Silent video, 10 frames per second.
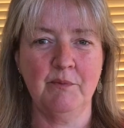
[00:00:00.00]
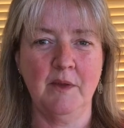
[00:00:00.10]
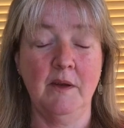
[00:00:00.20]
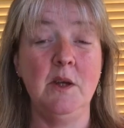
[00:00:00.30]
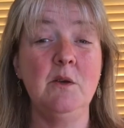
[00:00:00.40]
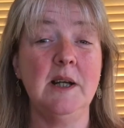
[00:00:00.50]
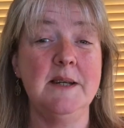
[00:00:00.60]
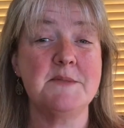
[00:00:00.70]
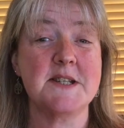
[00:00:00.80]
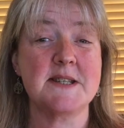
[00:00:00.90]

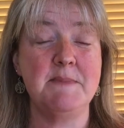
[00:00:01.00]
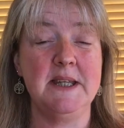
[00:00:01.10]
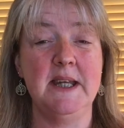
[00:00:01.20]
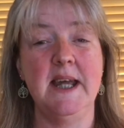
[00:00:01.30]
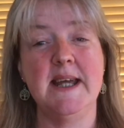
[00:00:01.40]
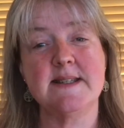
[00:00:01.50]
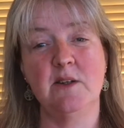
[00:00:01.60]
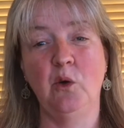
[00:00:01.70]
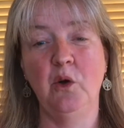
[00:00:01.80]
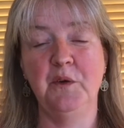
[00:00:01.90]
Eucalyptus smithi is
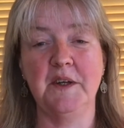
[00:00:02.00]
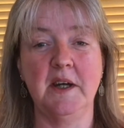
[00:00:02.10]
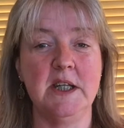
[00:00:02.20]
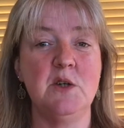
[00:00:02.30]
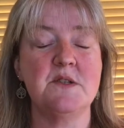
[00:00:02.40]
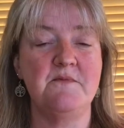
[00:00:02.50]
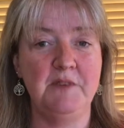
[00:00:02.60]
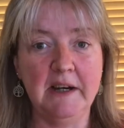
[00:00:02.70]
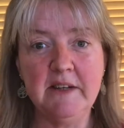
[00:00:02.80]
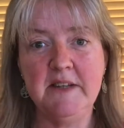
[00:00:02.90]
an oil that I use
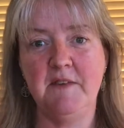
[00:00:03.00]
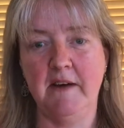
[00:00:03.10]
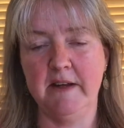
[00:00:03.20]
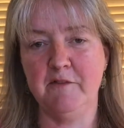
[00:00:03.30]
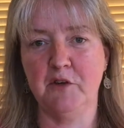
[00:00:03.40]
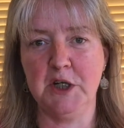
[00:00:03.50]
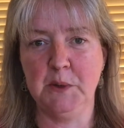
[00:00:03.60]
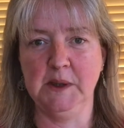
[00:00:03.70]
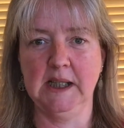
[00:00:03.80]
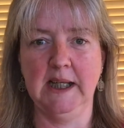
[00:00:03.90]
very, very
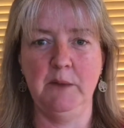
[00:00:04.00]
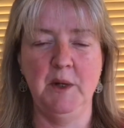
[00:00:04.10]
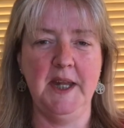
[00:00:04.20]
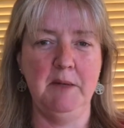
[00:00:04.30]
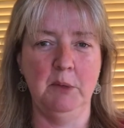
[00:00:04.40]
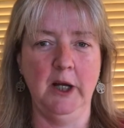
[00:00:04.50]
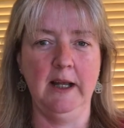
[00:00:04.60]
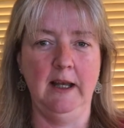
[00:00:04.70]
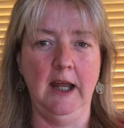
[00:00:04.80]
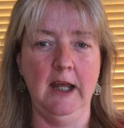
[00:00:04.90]
frequently within my
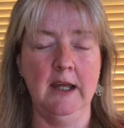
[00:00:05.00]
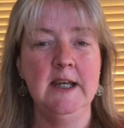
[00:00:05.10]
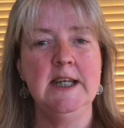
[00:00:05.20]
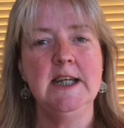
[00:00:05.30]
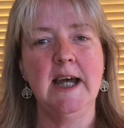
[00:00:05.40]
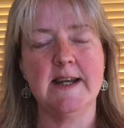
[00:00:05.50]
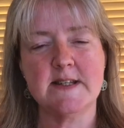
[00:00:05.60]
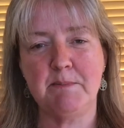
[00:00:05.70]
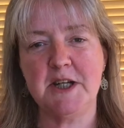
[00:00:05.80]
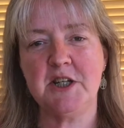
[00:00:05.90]
clinic, and
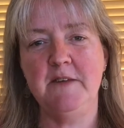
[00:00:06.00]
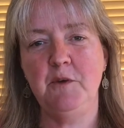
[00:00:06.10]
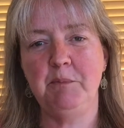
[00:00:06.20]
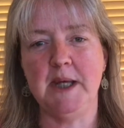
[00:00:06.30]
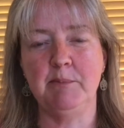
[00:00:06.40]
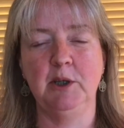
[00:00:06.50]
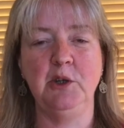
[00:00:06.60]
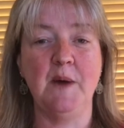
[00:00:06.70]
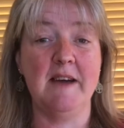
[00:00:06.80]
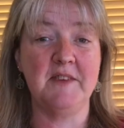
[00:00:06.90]
especially for people who
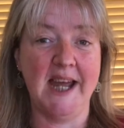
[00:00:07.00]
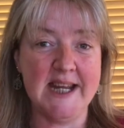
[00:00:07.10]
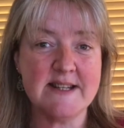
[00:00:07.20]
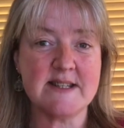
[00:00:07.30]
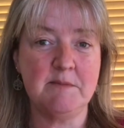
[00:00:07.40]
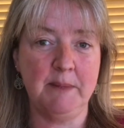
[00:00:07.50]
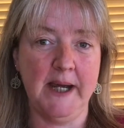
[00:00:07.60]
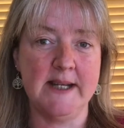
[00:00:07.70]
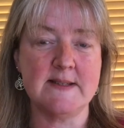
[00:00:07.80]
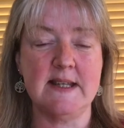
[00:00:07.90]
have aches and
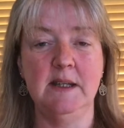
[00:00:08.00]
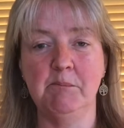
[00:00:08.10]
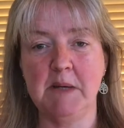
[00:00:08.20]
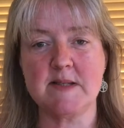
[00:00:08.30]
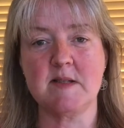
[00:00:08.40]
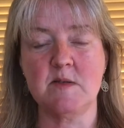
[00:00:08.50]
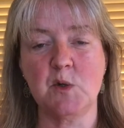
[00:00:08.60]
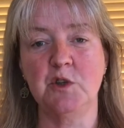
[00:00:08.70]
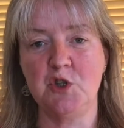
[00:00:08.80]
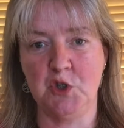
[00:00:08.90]
pains in the muscles or
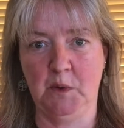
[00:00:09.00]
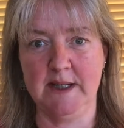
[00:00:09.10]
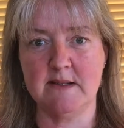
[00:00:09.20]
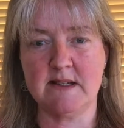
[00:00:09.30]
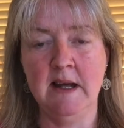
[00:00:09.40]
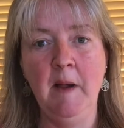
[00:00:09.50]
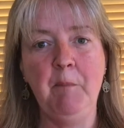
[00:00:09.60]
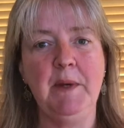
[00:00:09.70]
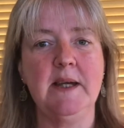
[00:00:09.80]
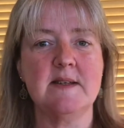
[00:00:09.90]
the joints,
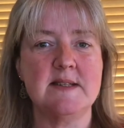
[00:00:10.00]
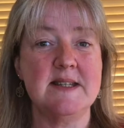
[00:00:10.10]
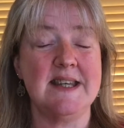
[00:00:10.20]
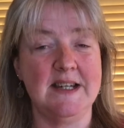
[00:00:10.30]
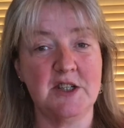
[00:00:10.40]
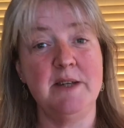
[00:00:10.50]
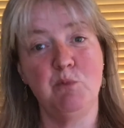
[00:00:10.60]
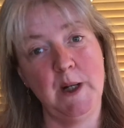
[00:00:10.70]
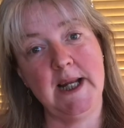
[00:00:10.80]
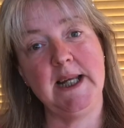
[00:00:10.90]
because this actually
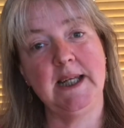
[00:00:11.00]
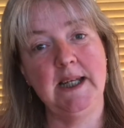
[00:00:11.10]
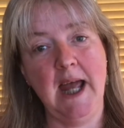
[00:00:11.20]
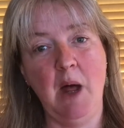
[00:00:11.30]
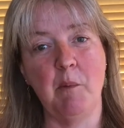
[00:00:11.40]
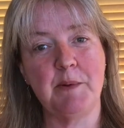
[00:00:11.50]
really can help.